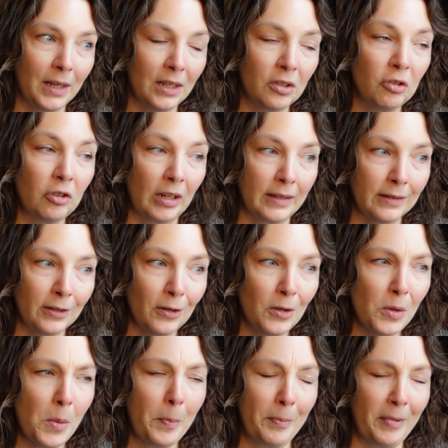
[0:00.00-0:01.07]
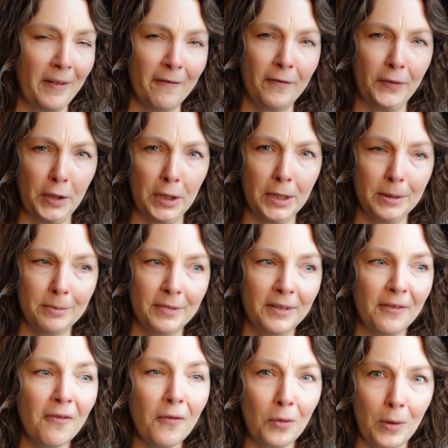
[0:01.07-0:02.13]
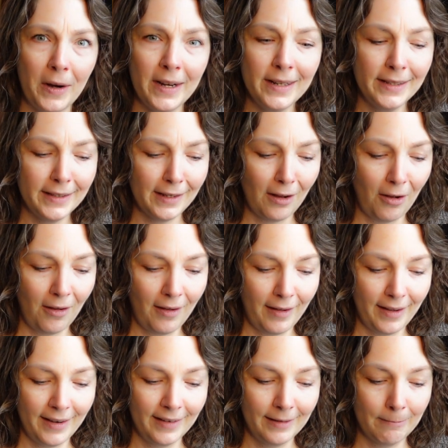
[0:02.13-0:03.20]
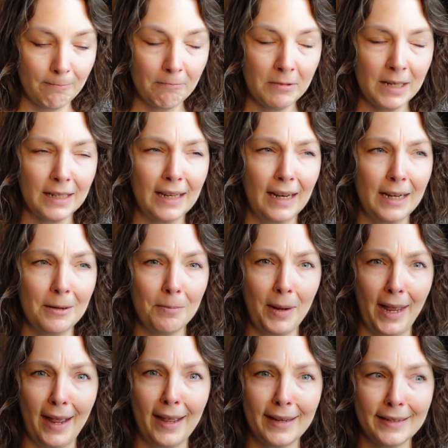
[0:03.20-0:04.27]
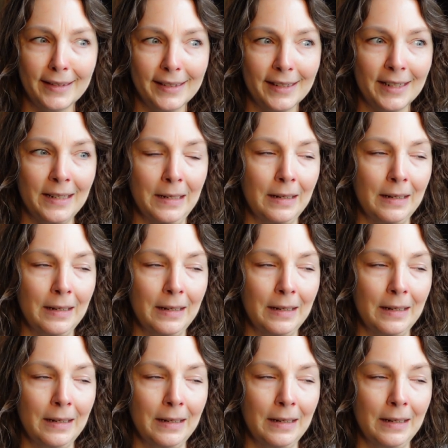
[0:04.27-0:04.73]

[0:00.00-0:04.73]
gentle but firm voice on getting past